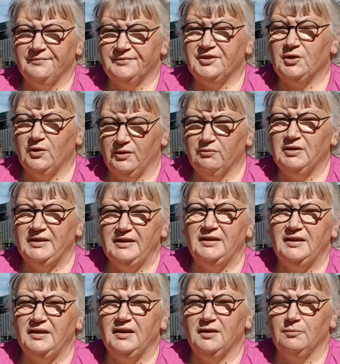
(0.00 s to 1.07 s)
So I really
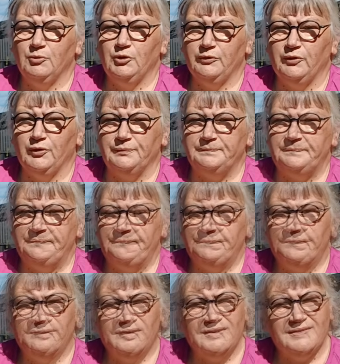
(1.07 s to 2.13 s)
need to get a move on.
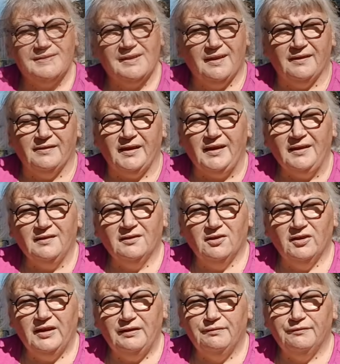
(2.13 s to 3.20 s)
However, saying that,
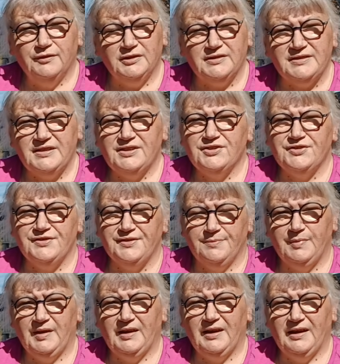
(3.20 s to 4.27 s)
I had full intentions of
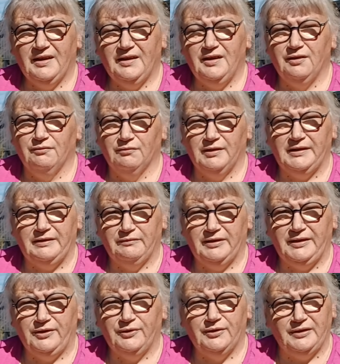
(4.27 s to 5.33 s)
being out here really,
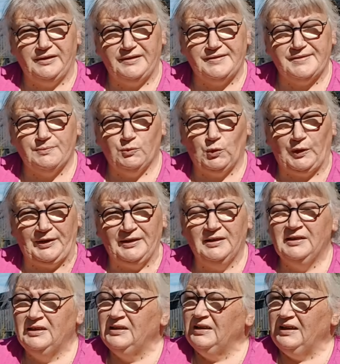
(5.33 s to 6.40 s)
really early this morning.
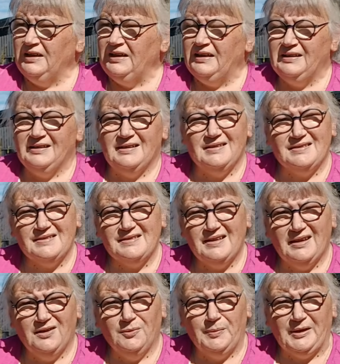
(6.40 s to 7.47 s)
And it is
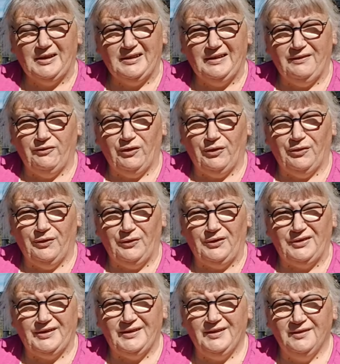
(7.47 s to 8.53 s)
now about
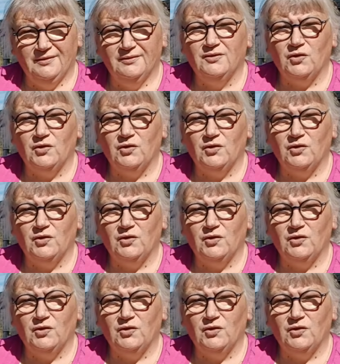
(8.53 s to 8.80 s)
11:30.